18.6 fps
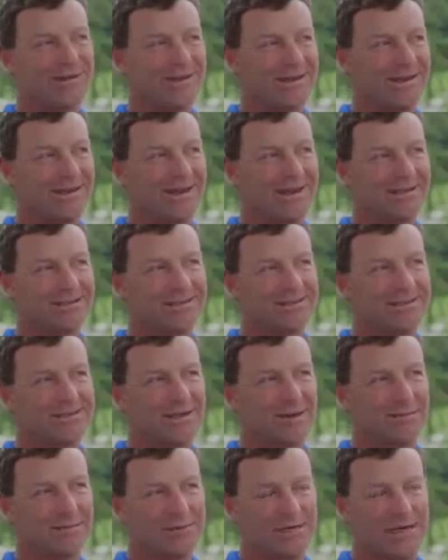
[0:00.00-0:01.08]
looking at
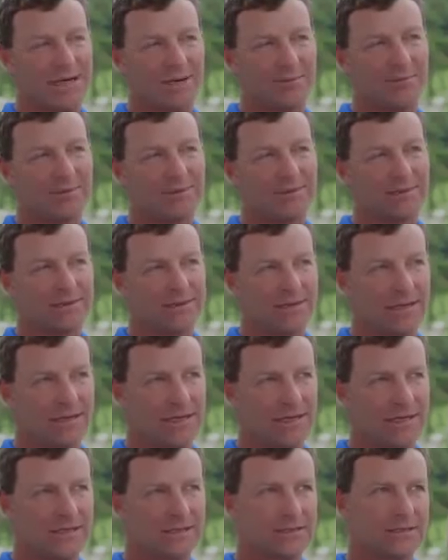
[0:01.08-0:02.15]
sometime
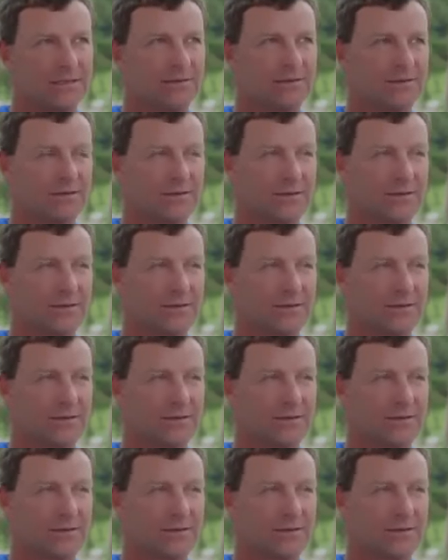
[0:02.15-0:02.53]
late,